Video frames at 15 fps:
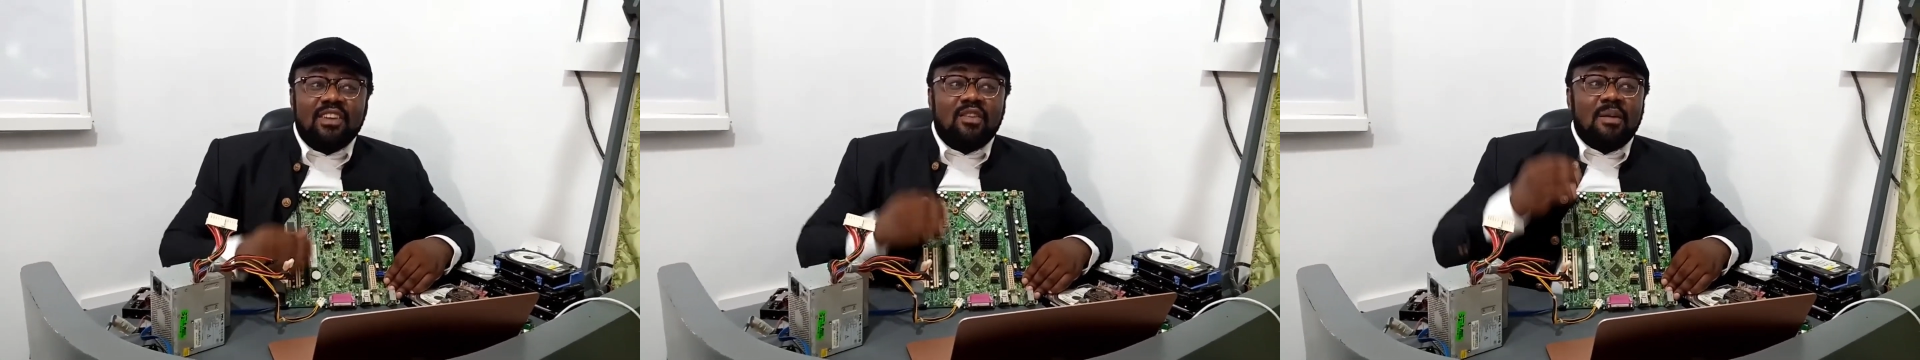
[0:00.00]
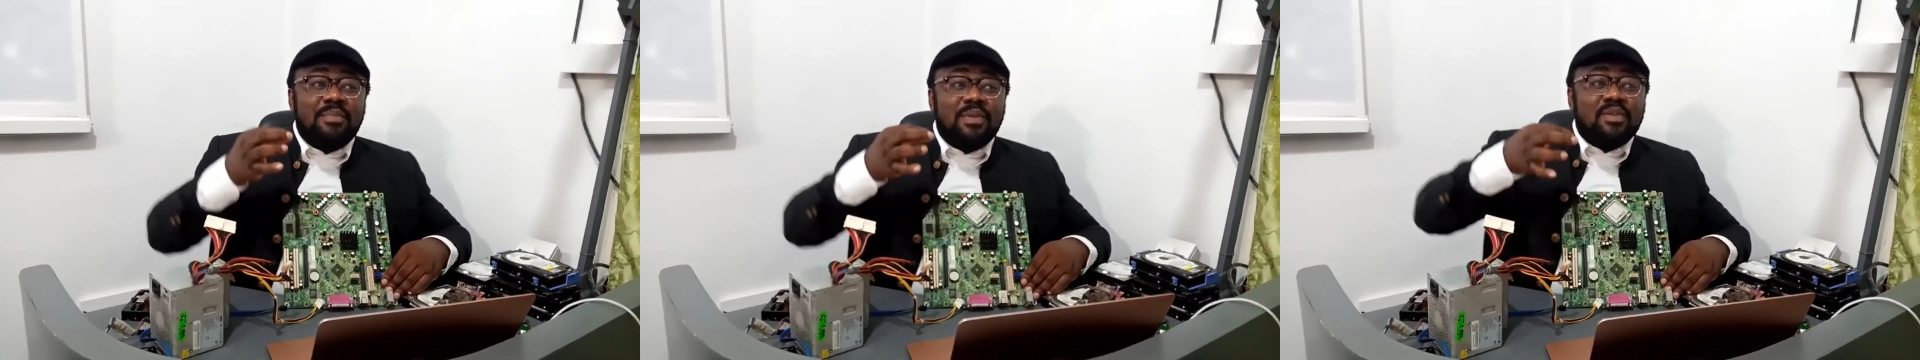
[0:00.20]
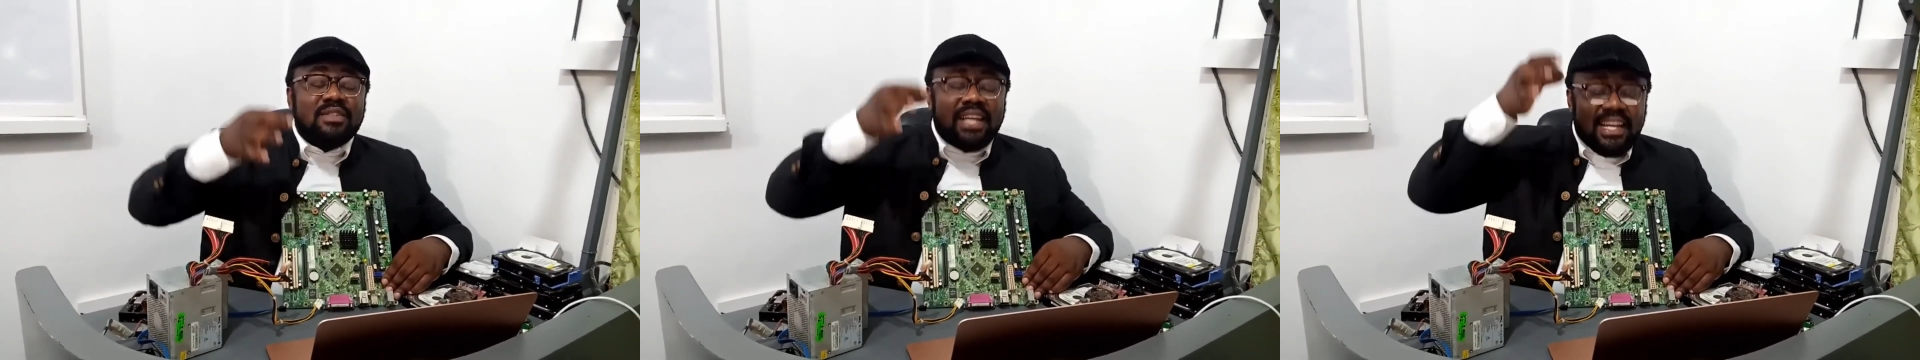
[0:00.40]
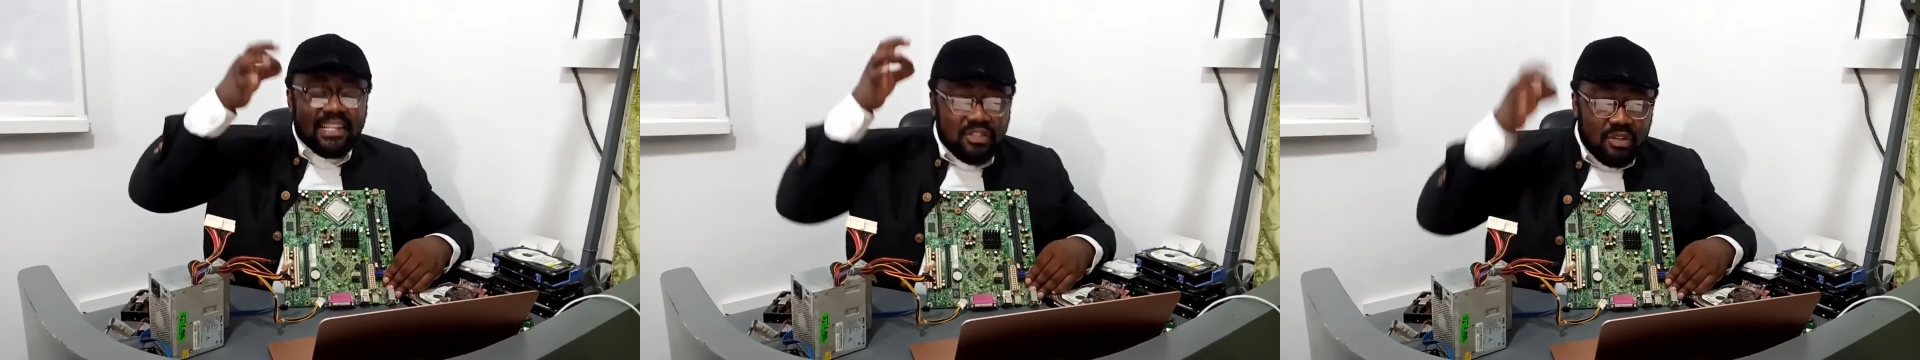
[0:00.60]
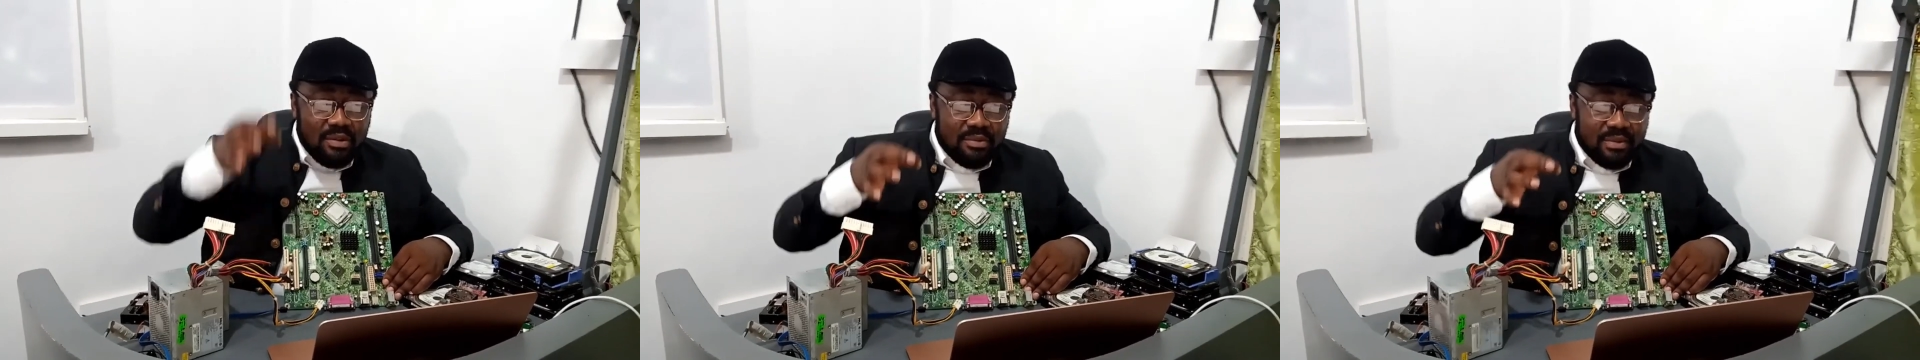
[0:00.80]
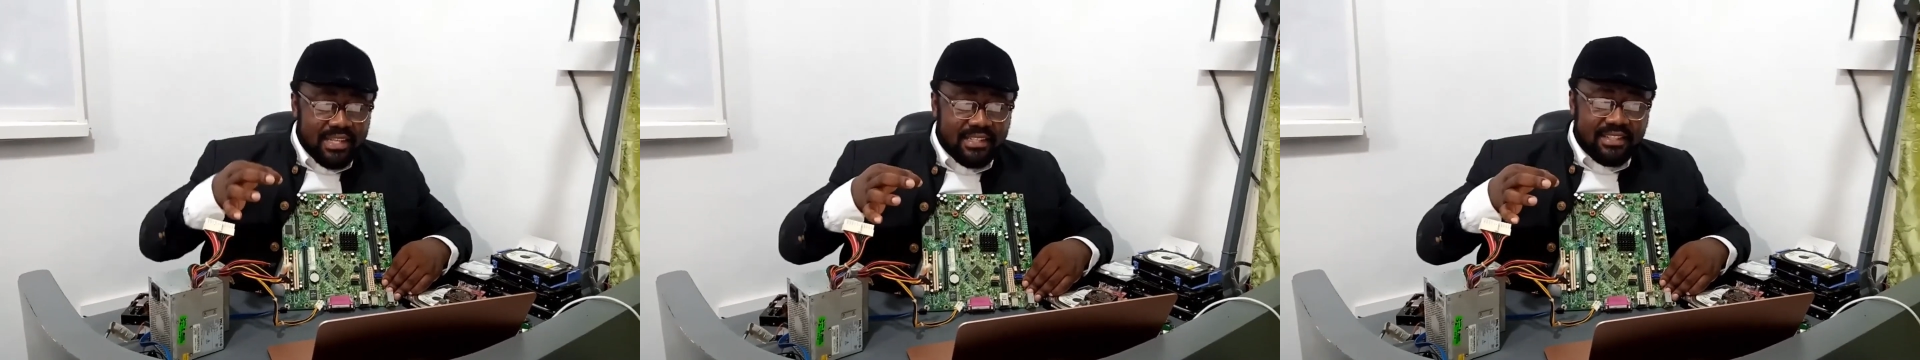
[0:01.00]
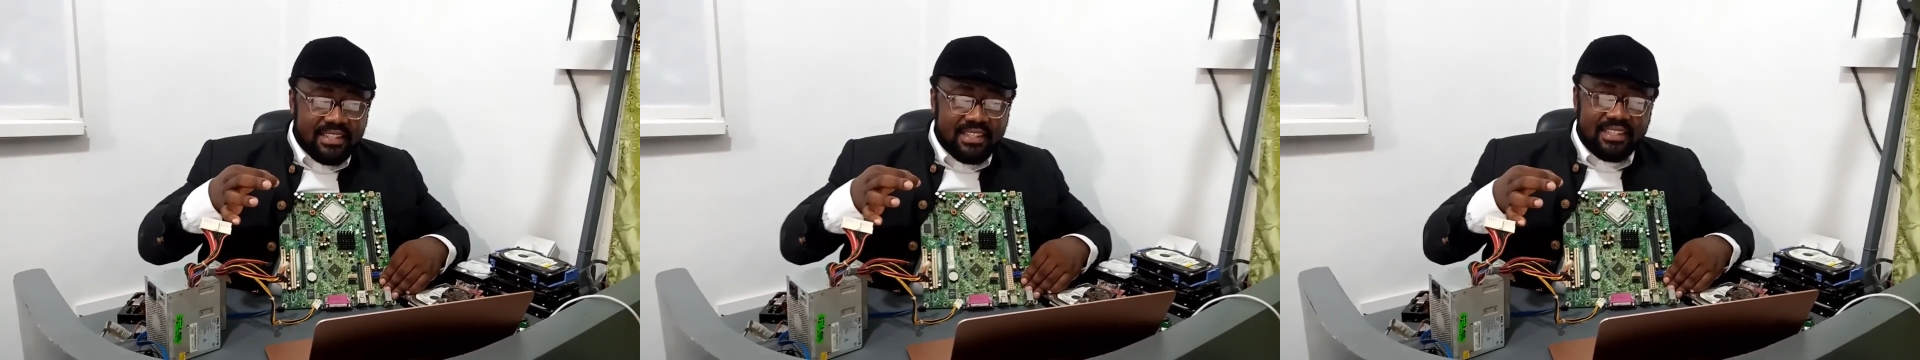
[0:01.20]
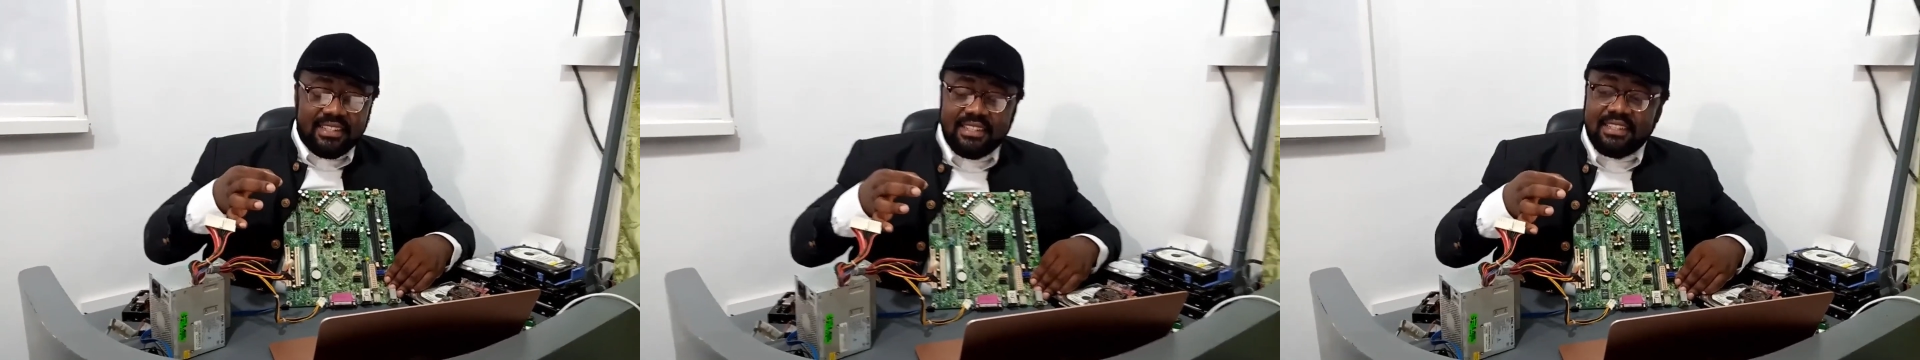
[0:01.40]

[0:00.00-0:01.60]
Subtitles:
computer storage,